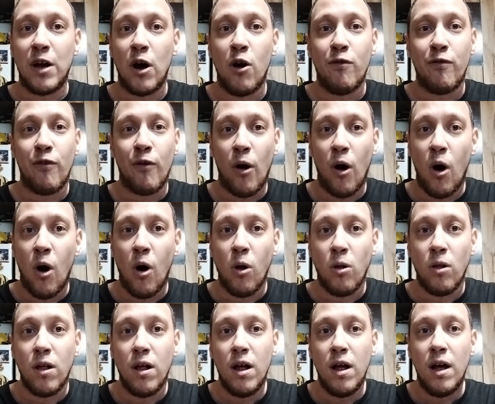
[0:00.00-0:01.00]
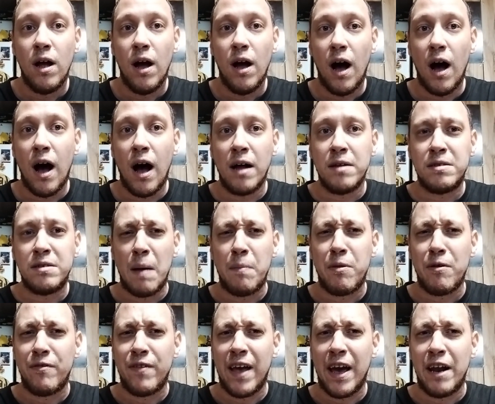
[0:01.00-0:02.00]
overall
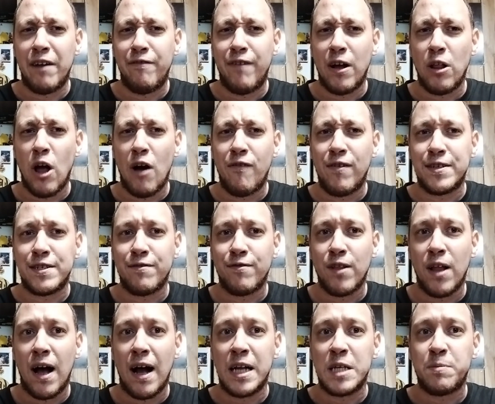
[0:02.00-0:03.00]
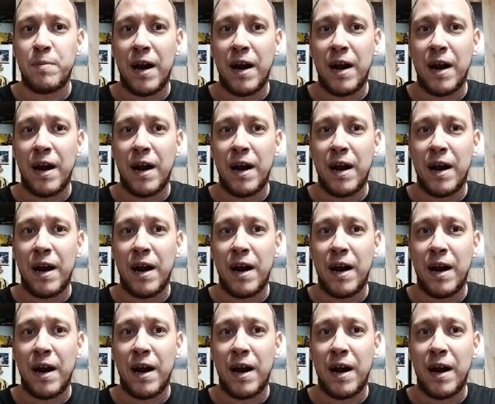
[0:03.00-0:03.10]
depth of the NFL offensive lines.